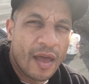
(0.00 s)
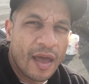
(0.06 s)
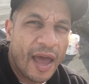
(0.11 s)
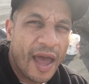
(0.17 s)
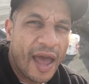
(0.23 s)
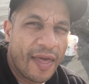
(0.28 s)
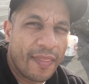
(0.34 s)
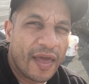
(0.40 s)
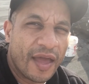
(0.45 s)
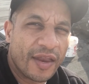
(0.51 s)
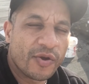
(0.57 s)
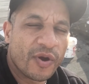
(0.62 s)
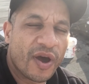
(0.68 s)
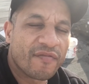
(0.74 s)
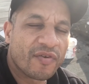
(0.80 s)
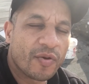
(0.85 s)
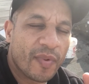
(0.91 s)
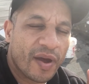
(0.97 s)
and then you
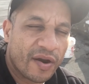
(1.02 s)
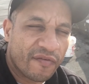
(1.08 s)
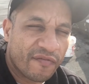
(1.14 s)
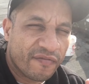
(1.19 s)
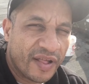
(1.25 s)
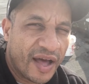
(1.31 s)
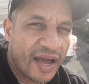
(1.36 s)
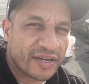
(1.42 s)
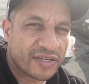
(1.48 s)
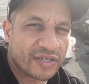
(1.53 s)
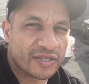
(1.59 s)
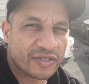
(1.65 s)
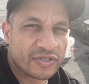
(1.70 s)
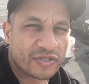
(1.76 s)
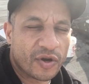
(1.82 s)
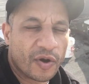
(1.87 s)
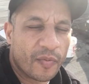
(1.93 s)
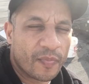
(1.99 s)
have your metal flashing.
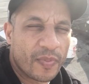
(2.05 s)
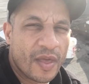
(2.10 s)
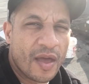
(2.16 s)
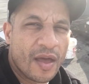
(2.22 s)
So